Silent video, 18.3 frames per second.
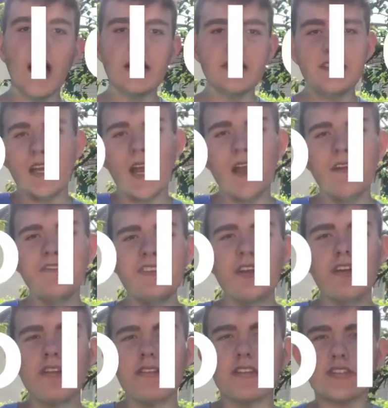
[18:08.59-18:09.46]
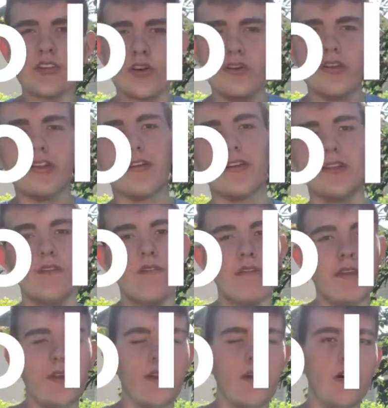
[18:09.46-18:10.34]
See, I've said all this earlier in the
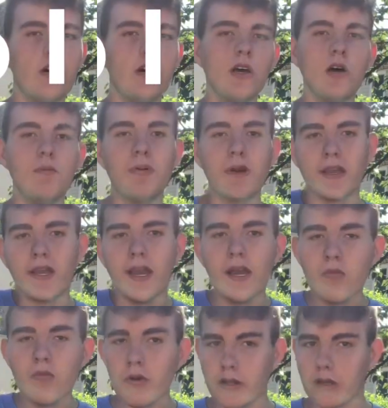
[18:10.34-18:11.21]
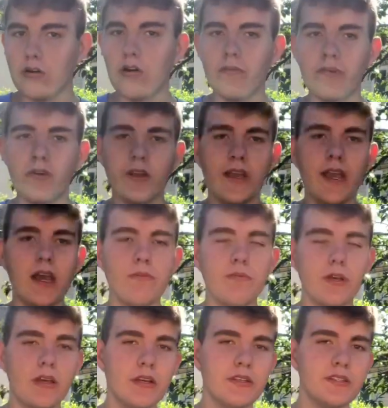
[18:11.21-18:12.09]
video, but I kind of want to go over it again
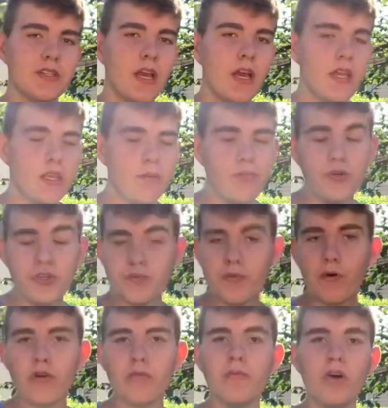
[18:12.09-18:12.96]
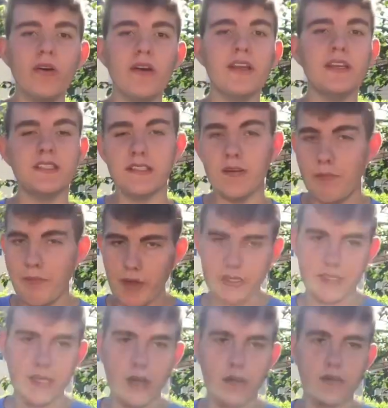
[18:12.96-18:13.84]
because the Boosted board remote is the
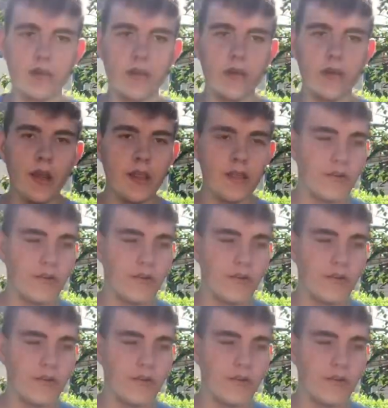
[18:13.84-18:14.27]
best out there.